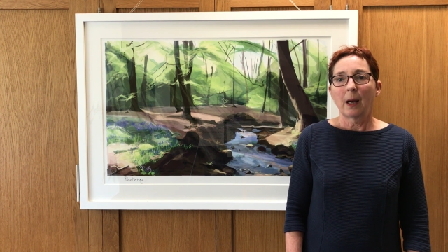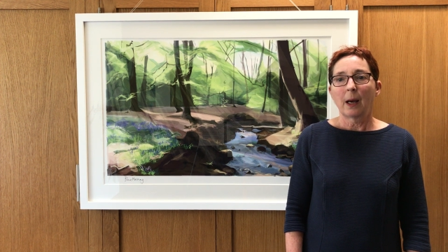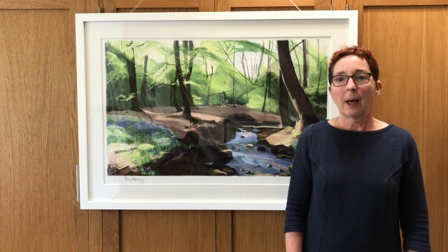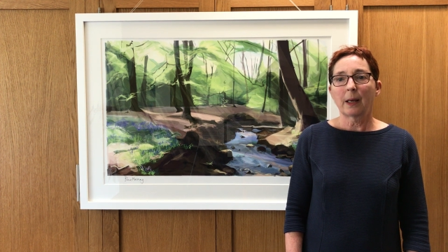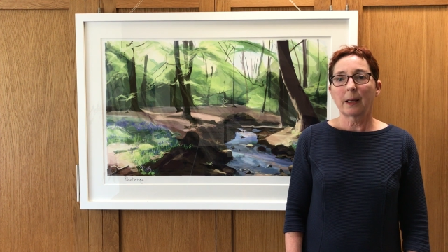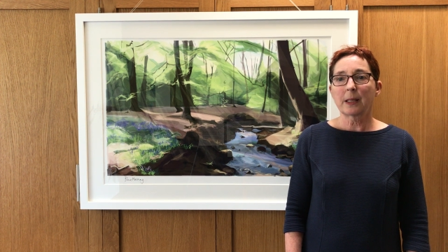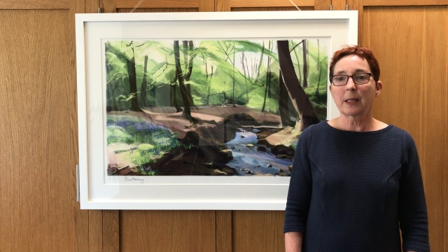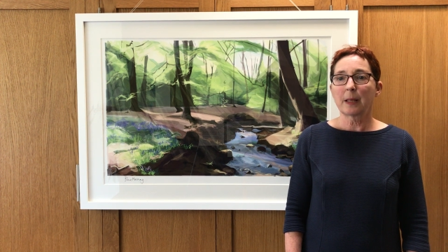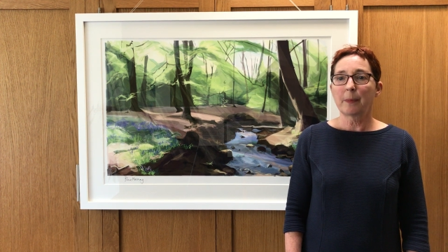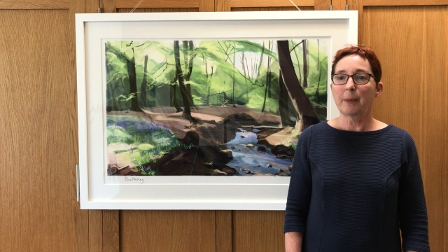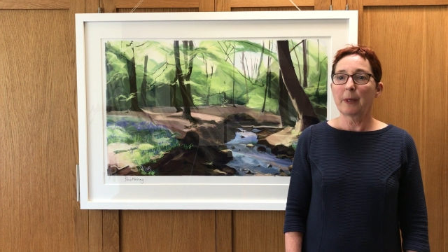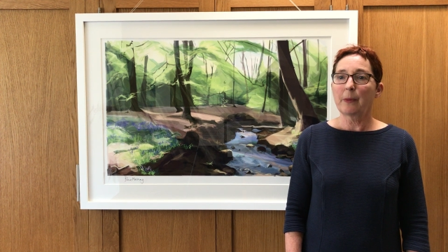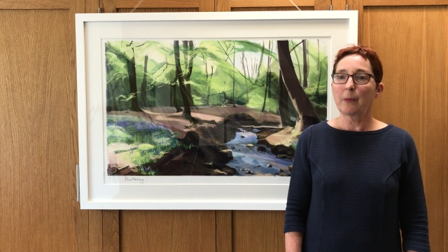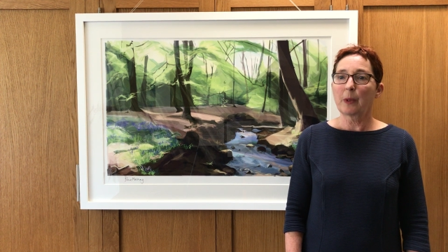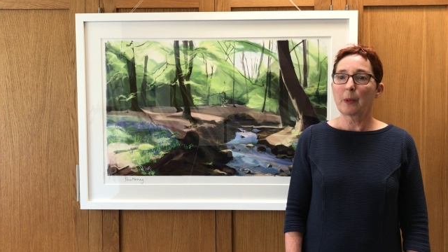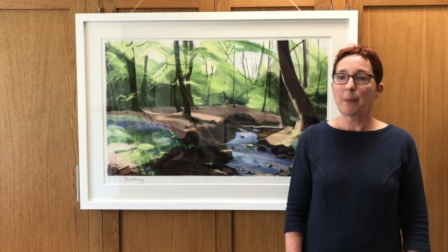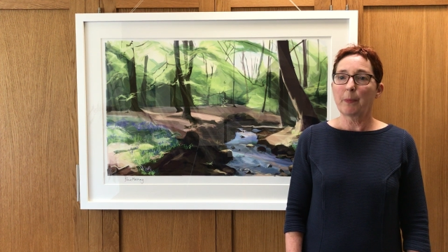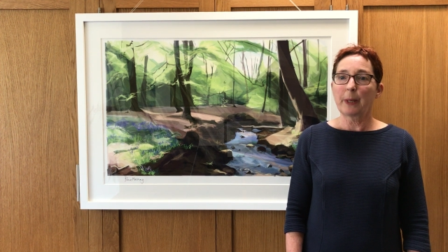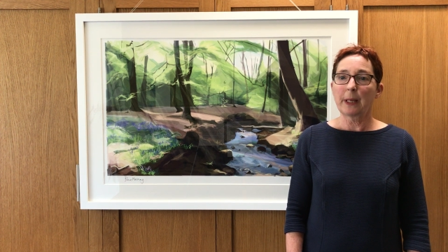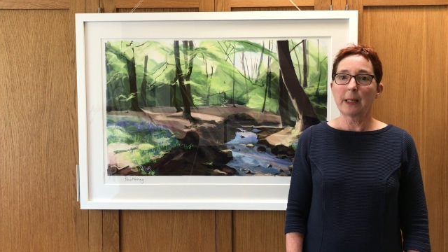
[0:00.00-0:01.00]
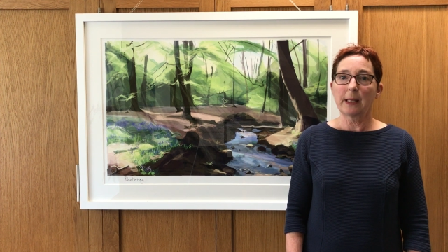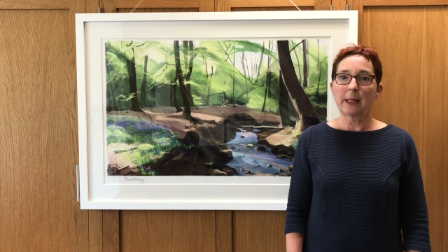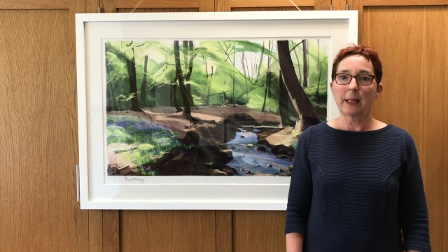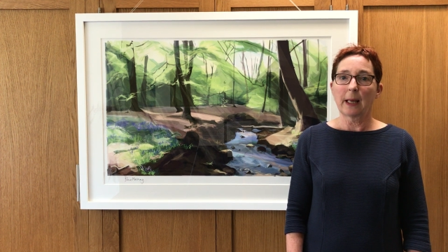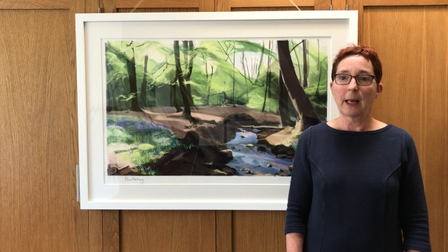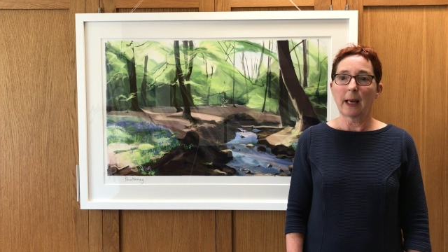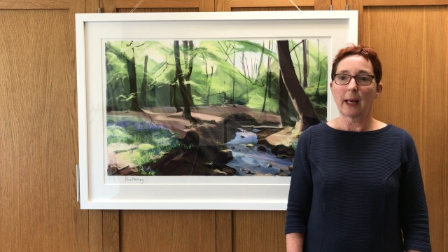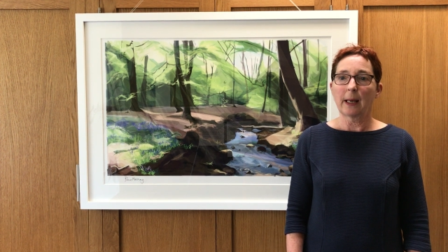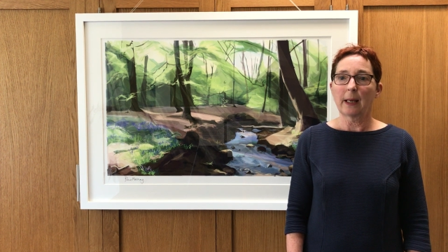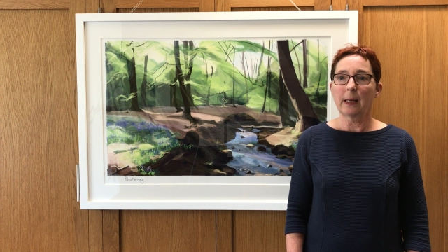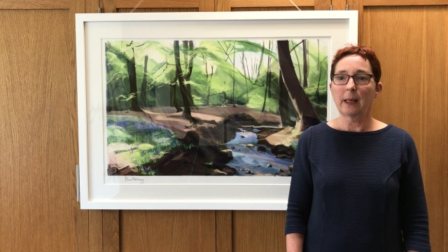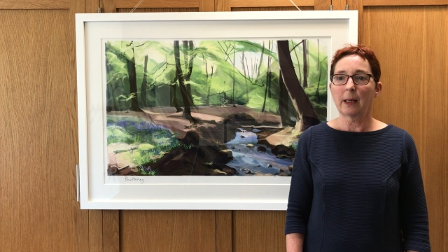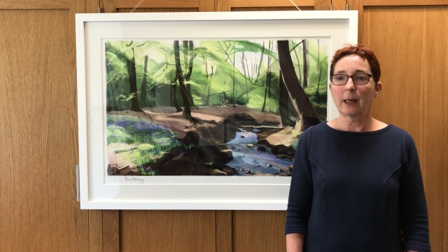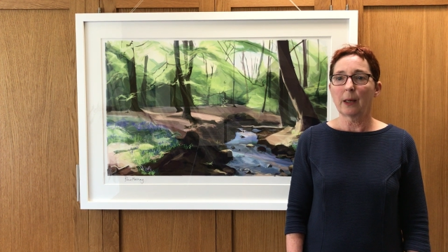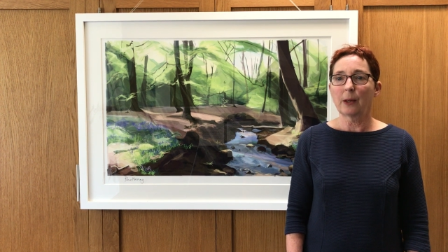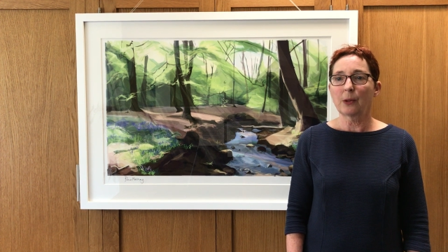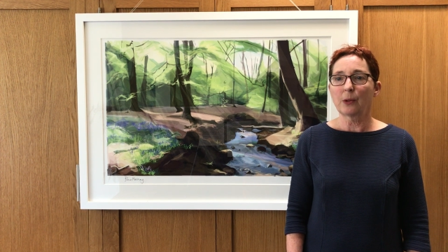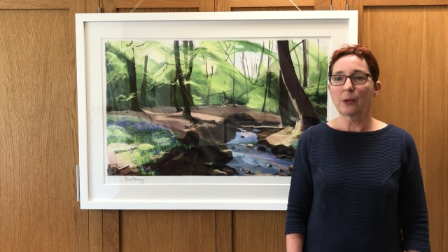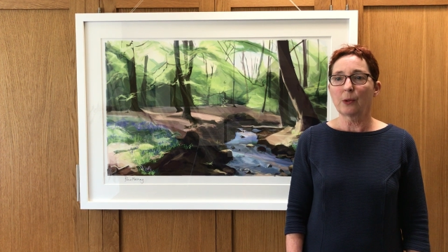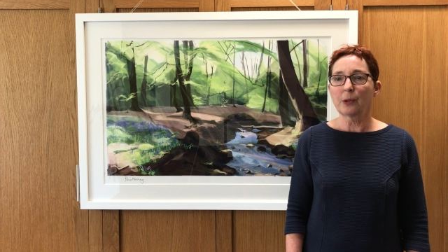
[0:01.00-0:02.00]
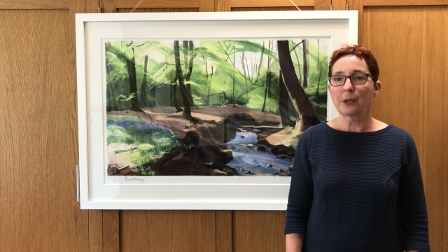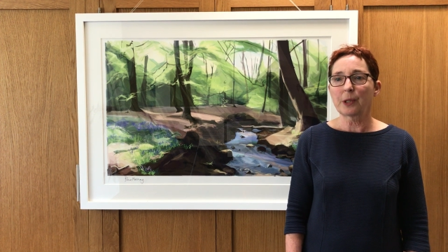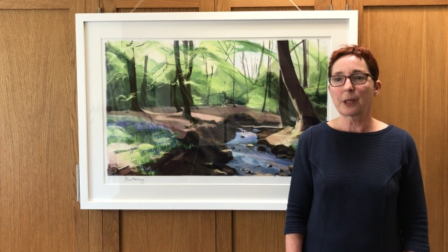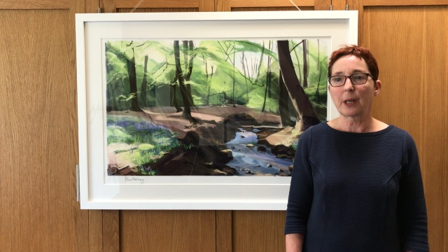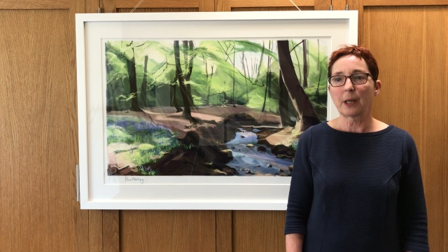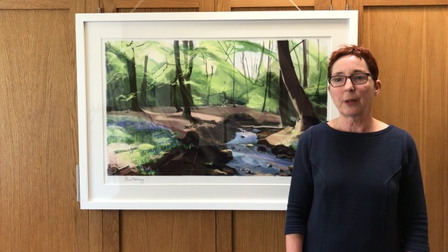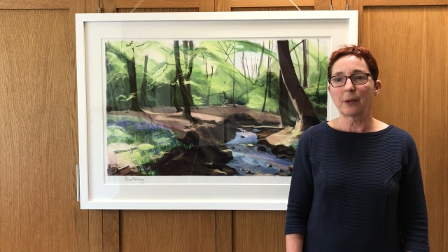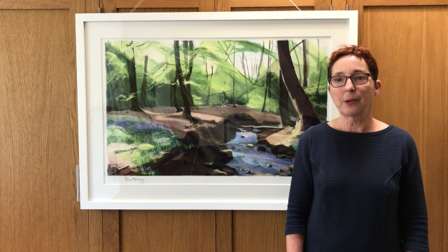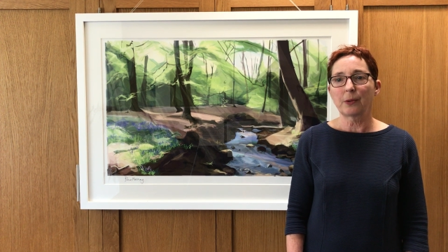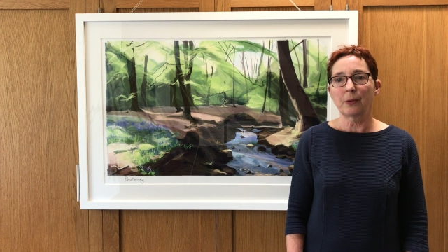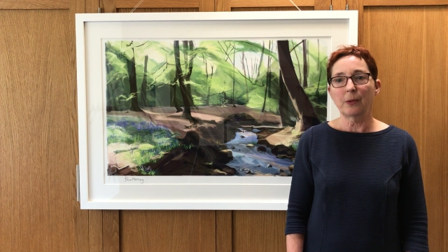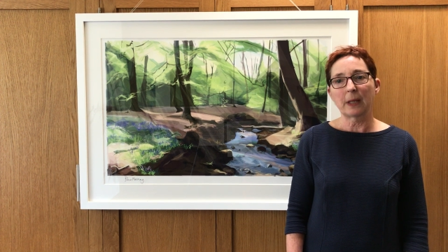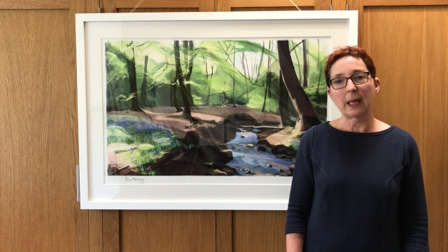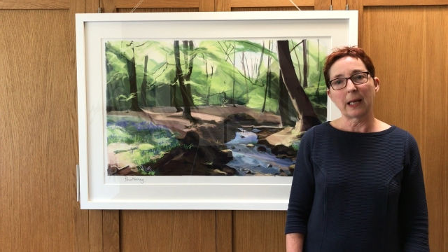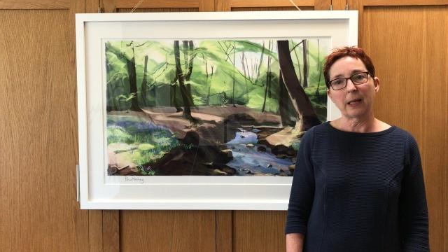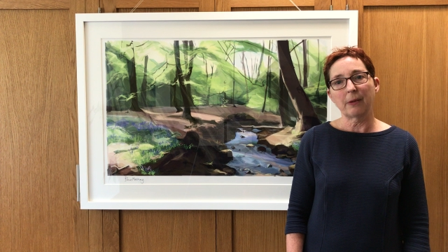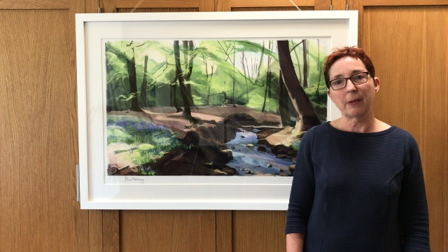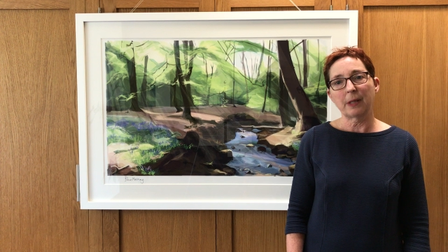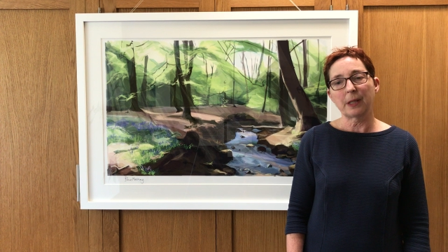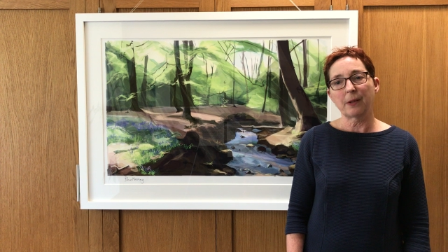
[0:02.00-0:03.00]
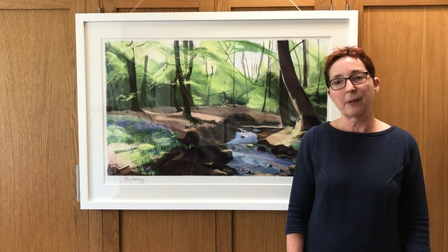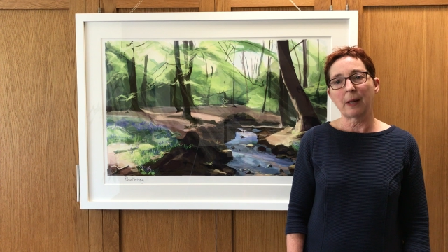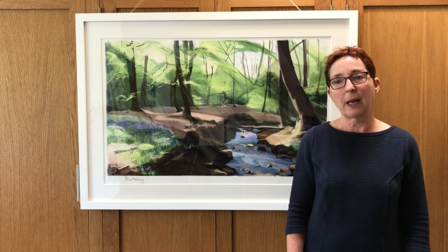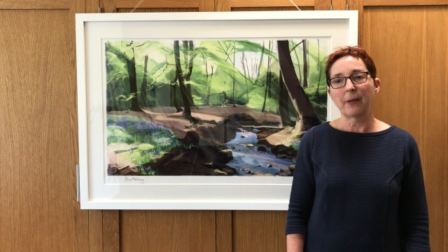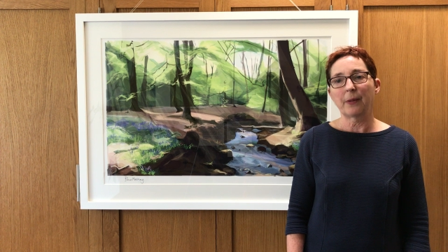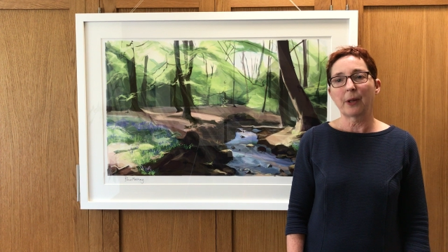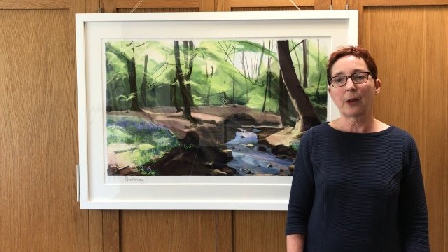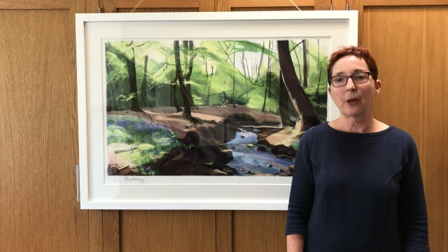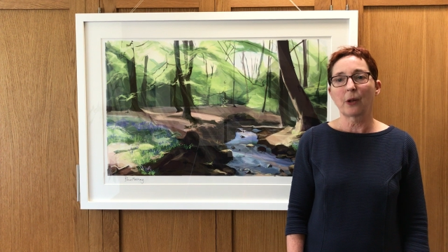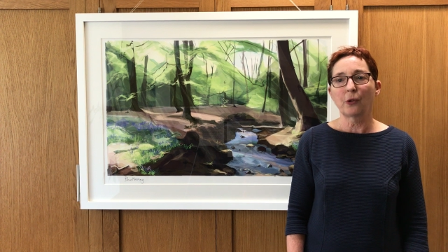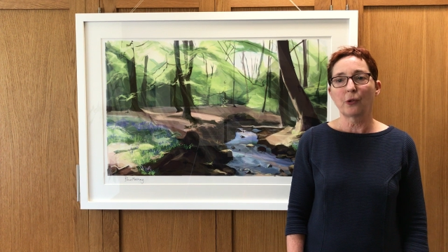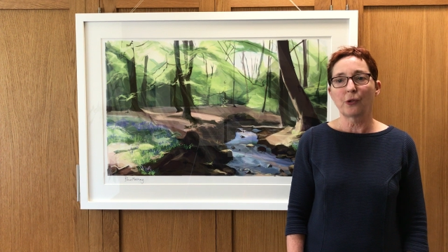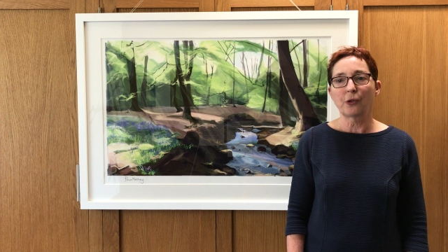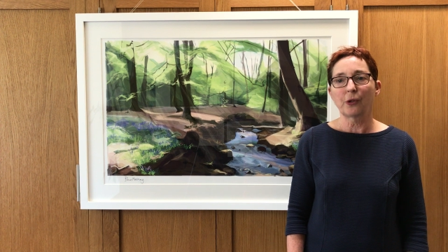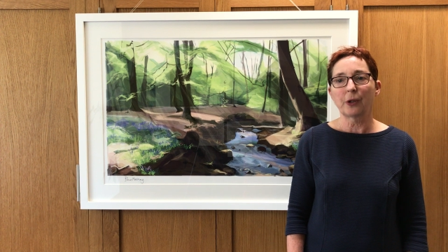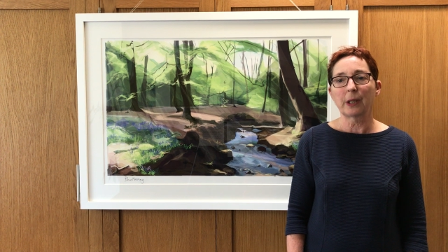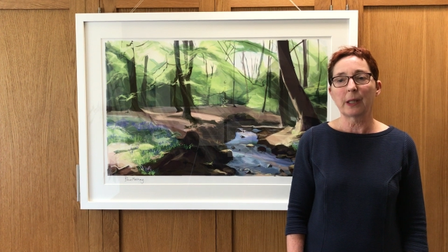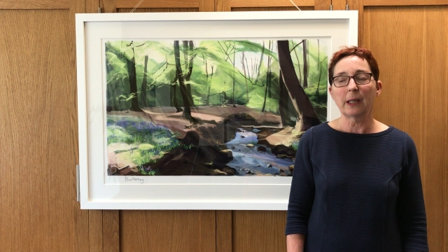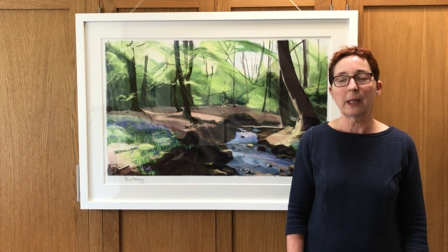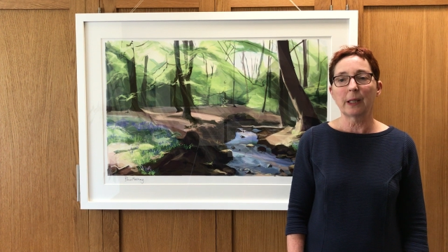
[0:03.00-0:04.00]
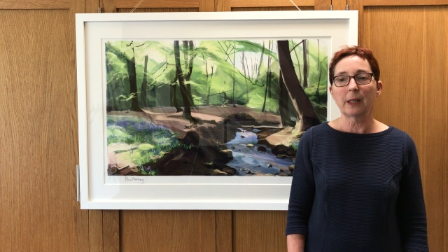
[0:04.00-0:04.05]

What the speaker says: I exhibit with PDA and also through galleries around the country,